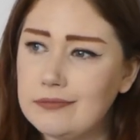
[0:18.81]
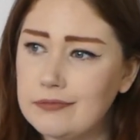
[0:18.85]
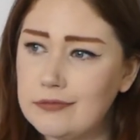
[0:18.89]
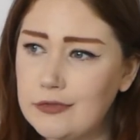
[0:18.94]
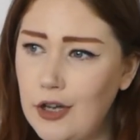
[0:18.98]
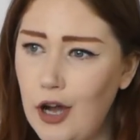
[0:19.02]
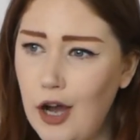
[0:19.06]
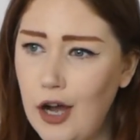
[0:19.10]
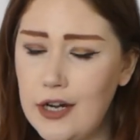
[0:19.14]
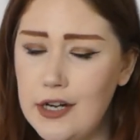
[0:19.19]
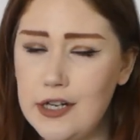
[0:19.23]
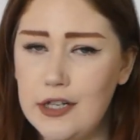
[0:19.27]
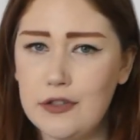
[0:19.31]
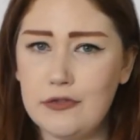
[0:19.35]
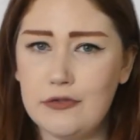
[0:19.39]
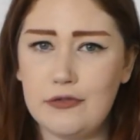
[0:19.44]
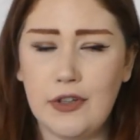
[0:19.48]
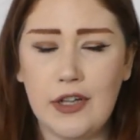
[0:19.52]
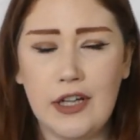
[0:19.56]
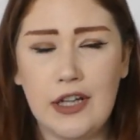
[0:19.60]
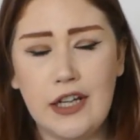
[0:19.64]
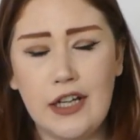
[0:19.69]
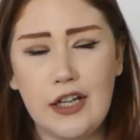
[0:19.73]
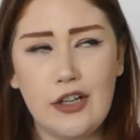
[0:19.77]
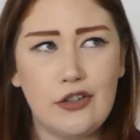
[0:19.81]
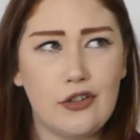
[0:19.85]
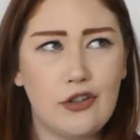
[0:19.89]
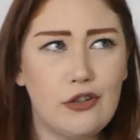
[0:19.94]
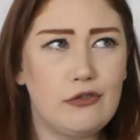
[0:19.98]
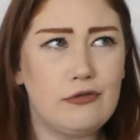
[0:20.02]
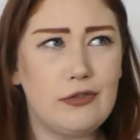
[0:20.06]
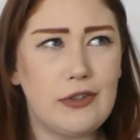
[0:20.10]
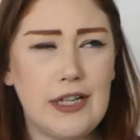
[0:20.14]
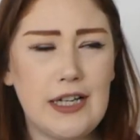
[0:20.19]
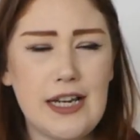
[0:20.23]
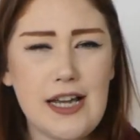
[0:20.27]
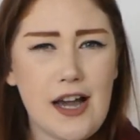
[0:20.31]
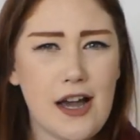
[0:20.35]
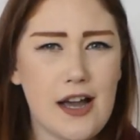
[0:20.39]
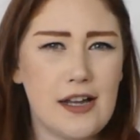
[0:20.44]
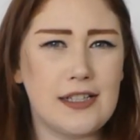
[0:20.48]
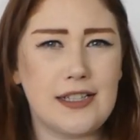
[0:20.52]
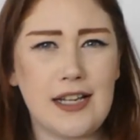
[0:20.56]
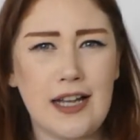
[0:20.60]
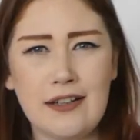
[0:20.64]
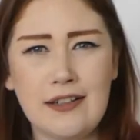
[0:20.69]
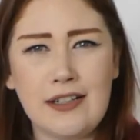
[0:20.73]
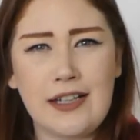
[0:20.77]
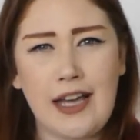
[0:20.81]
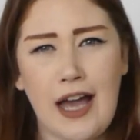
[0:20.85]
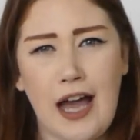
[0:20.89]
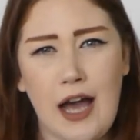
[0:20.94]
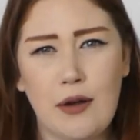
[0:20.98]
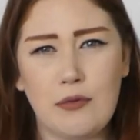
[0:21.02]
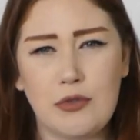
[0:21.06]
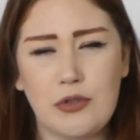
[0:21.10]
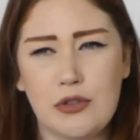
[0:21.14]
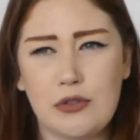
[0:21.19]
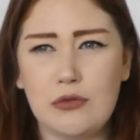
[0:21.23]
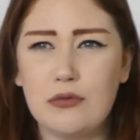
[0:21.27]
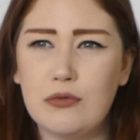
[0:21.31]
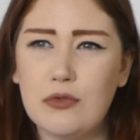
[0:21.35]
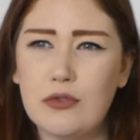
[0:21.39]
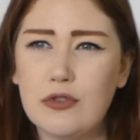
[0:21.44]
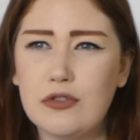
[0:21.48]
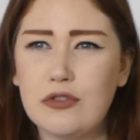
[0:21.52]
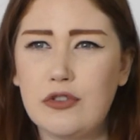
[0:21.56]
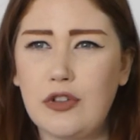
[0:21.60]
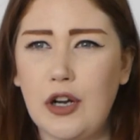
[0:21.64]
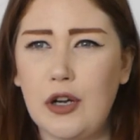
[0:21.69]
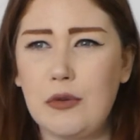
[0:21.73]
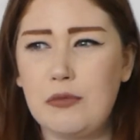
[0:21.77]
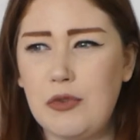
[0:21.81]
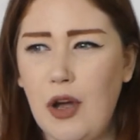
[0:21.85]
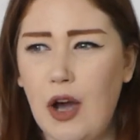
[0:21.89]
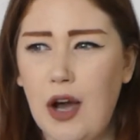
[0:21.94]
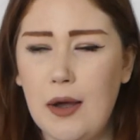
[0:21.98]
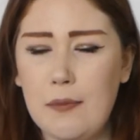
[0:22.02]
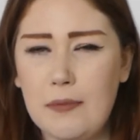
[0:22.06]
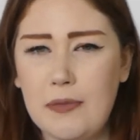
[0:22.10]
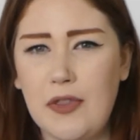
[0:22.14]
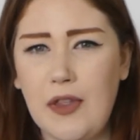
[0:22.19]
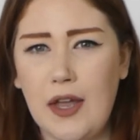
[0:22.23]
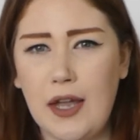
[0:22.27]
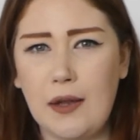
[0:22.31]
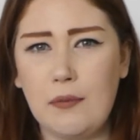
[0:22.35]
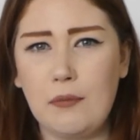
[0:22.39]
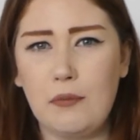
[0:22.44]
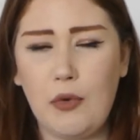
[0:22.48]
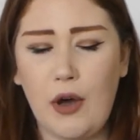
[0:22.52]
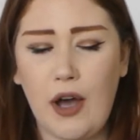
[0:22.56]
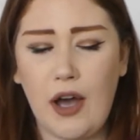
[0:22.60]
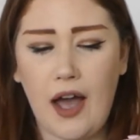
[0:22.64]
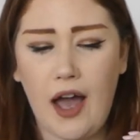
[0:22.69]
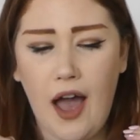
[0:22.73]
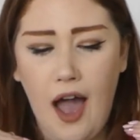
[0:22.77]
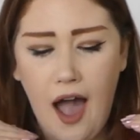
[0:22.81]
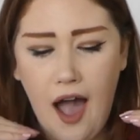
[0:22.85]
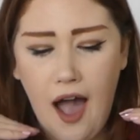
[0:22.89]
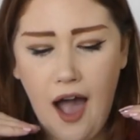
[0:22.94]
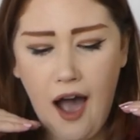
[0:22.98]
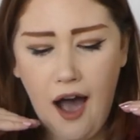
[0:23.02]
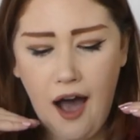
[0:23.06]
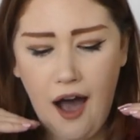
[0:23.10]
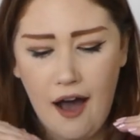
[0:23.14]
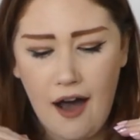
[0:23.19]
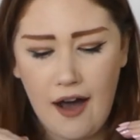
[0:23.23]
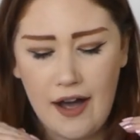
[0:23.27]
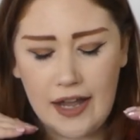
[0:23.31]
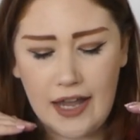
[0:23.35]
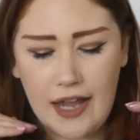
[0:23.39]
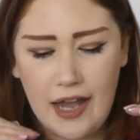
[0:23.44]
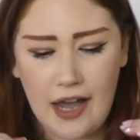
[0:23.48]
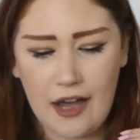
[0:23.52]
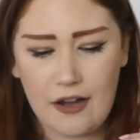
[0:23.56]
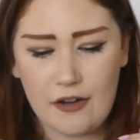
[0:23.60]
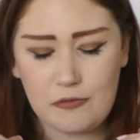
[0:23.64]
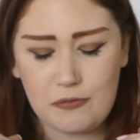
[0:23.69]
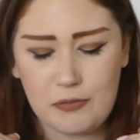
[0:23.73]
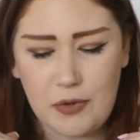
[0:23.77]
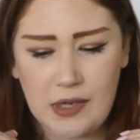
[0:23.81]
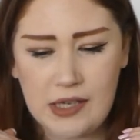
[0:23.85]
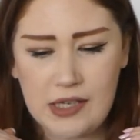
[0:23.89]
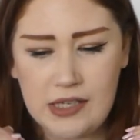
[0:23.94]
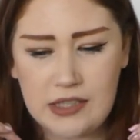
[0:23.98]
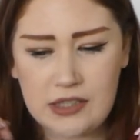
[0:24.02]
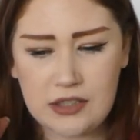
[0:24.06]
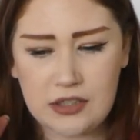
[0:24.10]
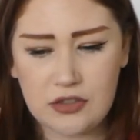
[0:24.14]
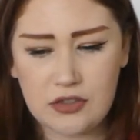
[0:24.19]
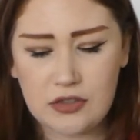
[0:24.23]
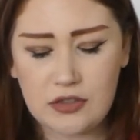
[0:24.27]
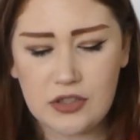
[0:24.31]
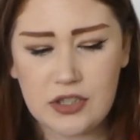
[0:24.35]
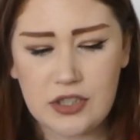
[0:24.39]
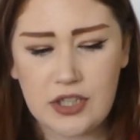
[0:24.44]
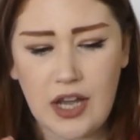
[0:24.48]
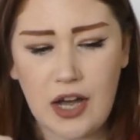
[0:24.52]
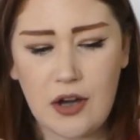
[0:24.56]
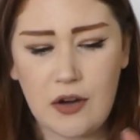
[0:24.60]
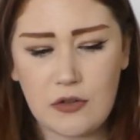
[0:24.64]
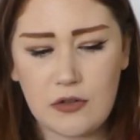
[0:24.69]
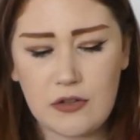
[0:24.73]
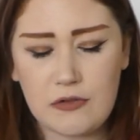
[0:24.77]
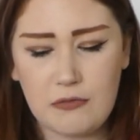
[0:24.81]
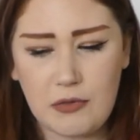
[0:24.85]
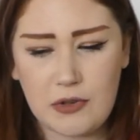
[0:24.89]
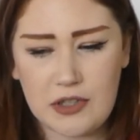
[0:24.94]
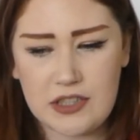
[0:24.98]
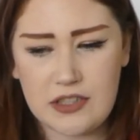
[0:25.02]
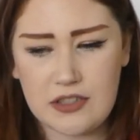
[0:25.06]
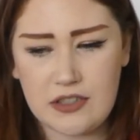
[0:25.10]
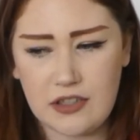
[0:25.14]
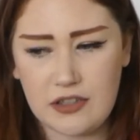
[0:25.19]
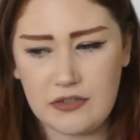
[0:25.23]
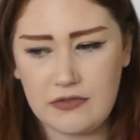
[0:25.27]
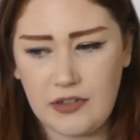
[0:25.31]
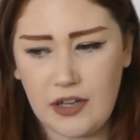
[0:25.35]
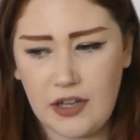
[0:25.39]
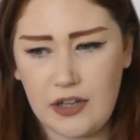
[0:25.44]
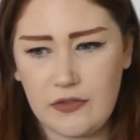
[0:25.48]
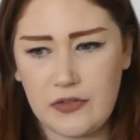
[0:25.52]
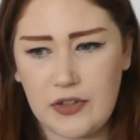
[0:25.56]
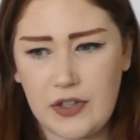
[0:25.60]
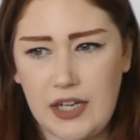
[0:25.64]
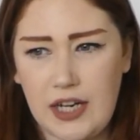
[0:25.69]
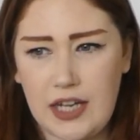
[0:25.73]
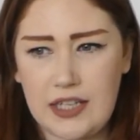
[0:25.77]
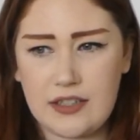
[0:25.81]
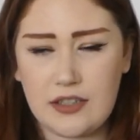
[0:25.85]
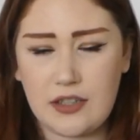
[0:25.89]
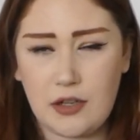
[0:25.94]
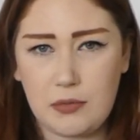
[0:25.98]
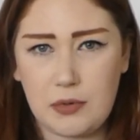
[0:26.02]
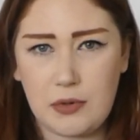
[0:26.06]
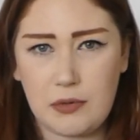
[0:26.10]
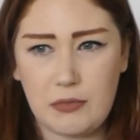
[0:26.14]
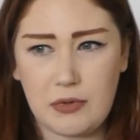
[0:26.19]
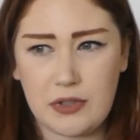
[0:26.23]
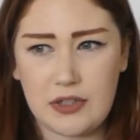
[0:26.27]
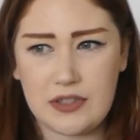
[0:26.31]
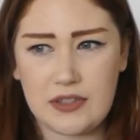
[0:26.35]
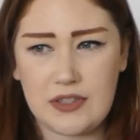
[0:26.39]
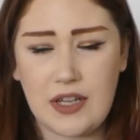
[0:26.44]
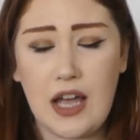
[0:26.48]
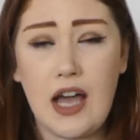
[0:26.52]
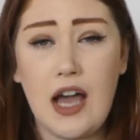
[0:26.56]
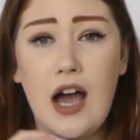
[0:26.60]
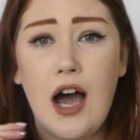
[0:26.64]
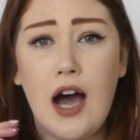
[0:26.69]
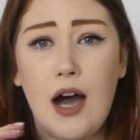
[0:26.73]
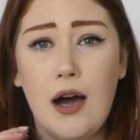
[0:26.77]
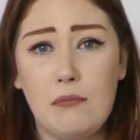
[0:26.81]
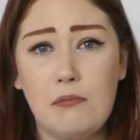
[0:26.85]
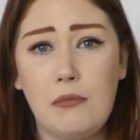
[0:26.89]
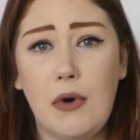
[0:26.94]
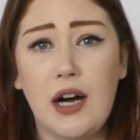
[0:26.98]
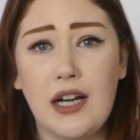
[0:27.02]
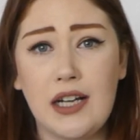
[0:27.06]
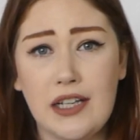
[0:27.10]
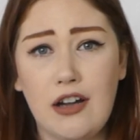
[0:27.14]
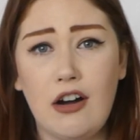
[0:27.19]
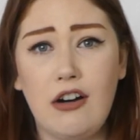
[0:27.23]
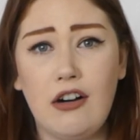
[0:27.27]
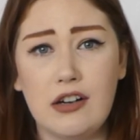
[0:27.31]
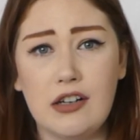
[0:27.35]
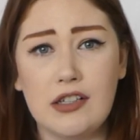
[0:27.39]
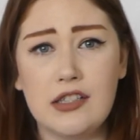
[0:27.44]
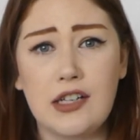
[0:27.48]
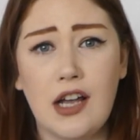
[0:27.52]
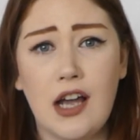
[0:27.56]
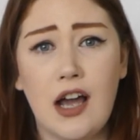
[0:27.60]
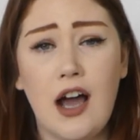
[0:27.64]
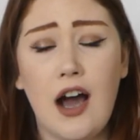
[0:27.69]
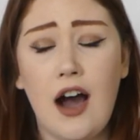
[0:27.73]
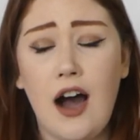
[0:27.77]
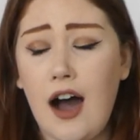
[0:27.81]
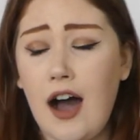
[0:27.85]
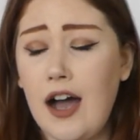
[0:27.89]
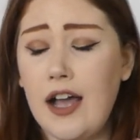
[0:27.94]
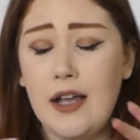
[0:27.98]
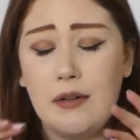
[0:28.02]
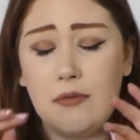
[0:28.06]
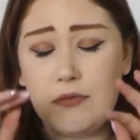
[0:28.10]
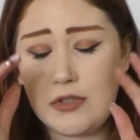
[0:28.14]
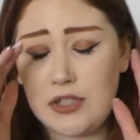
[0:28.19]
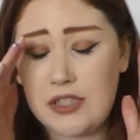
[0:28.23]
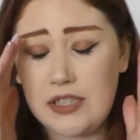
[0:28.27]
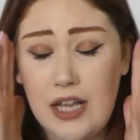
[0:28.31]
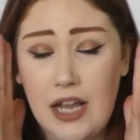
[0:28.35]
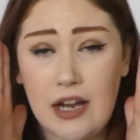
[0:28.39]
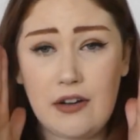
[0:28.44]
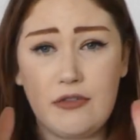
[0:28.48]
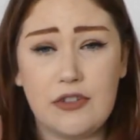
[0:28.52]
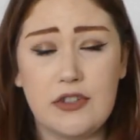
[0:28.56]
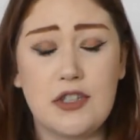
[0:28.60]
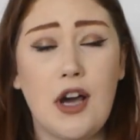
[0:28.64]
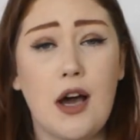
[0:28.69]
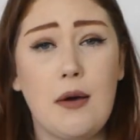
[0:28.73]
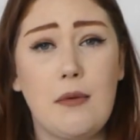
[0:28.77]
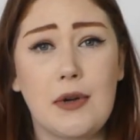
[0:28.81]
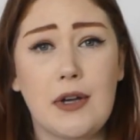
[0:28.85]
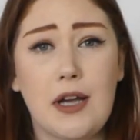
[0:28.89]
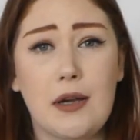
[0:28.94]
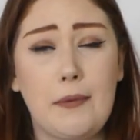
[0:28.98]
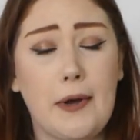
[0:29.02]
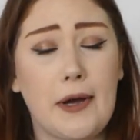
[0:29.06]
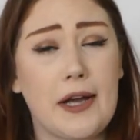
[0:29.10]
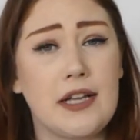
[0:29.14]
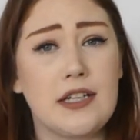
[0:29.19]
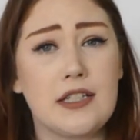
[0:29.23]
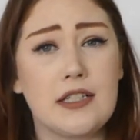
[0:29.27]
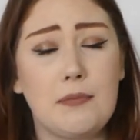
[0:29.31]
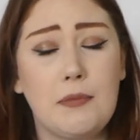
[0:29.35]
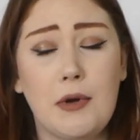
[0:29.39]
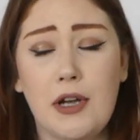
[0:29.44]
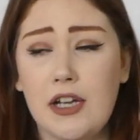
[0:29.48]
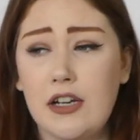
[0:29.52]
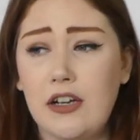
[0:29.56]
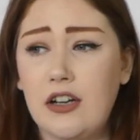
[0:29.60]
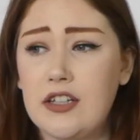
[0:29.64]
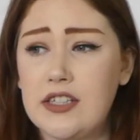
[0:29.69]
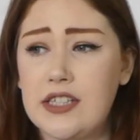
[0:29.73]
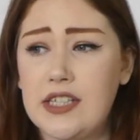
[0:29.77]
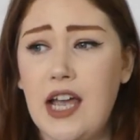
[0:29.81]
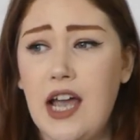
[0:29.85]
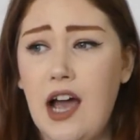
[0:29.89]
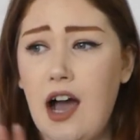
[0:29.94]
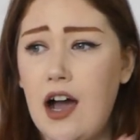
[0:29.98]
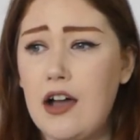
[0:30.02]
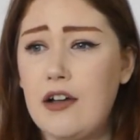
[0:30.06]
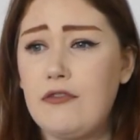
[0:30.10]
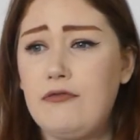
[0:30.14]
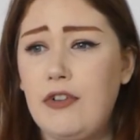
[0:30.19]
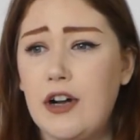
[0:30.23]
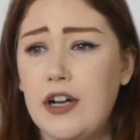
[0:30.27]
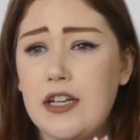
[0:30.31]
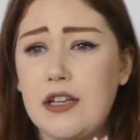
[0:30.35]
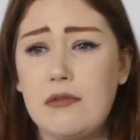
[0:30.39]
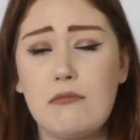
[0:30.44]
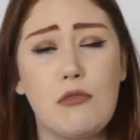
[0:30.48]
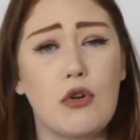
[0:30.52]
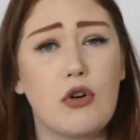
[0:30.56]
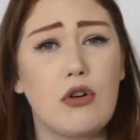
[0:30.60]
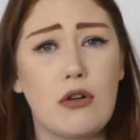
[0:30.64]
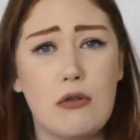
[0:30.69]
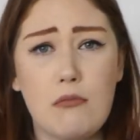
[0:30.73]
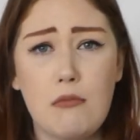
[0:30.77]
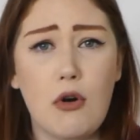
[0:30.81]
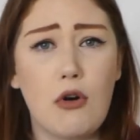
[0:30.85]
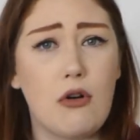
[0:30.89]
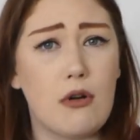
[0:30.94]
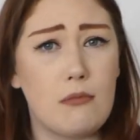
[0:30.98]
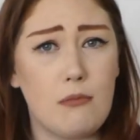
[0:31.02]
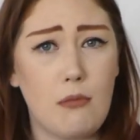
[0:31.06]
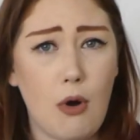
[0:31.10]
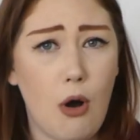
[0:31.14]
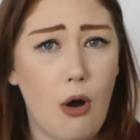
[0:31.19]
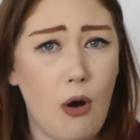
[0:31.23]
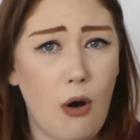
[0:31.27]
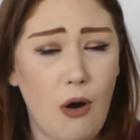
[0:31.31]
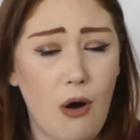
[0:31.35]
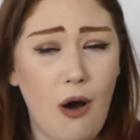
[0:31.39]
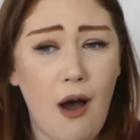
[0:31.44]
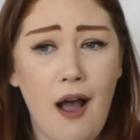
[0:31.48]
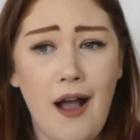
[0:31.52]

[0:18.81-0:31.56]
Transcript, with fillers: kind of not really going down a capsule wardrobe type thing, but I have been sorting out all of my stuff over the last couple of months and my god, I am just every time I go back into my closet I'm finding more and more and more